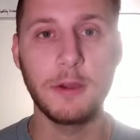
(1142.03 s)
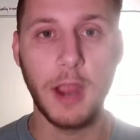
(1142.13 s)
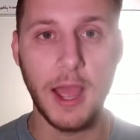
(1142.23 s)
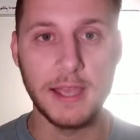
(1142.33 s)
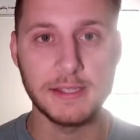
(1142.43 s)

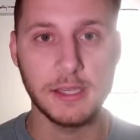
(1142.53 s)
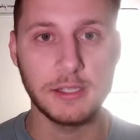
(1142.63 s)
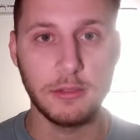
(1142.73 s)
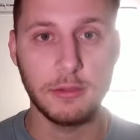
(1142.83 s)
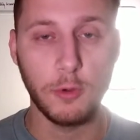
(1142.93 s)
guys like
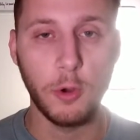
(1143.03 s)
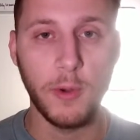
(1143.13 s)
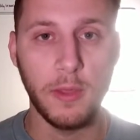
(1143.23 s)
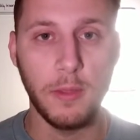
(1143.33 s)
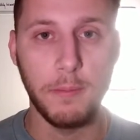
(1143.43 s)
to throw
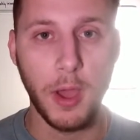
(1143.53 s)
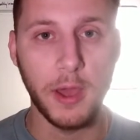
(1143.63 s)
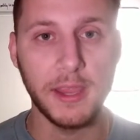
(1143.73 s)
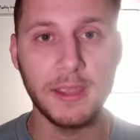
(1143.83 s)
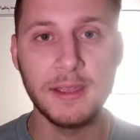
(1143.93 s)
around the
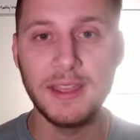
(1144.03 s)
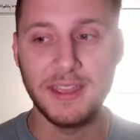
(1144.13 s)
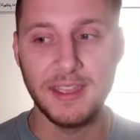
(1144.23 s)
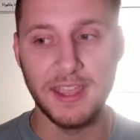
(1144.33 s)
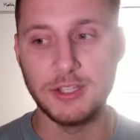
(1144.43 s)
body,
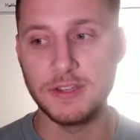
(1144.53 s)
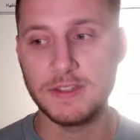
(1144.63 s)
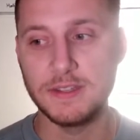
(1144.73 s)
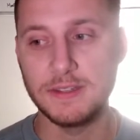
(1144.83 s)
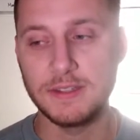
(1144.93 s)
it
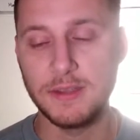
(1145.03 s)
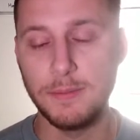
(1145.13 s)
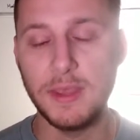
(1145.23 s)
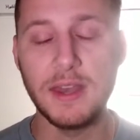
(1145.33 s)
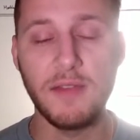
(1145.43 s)
just, to
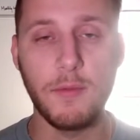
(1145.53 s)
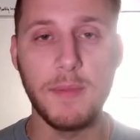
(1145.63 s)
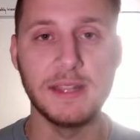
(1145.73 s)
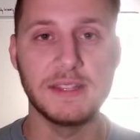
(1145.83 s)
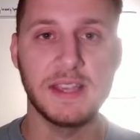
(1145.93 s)
me, never
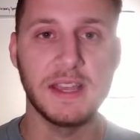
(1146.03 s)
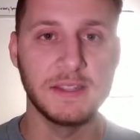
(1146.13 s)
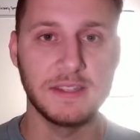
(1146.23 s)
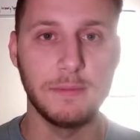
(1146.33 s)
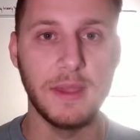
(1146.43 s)
made
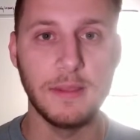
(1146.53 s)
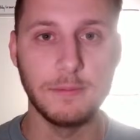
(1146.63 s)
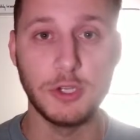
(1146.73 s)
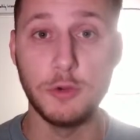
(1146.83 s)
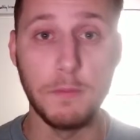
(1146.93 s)
sense and made
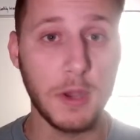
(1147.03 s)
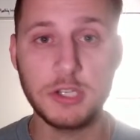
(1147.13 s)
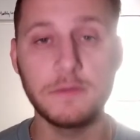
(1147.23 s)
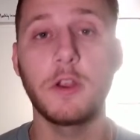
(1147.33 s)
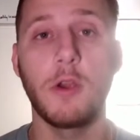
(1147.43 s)
them too much
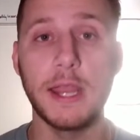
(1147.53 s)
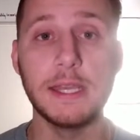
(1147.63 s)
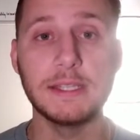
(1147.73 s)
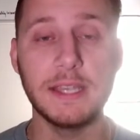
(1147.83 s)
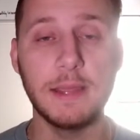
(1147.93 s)
of a
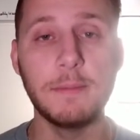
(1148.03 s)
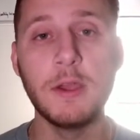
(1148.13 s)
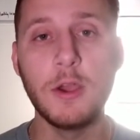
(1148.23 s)
grindy team.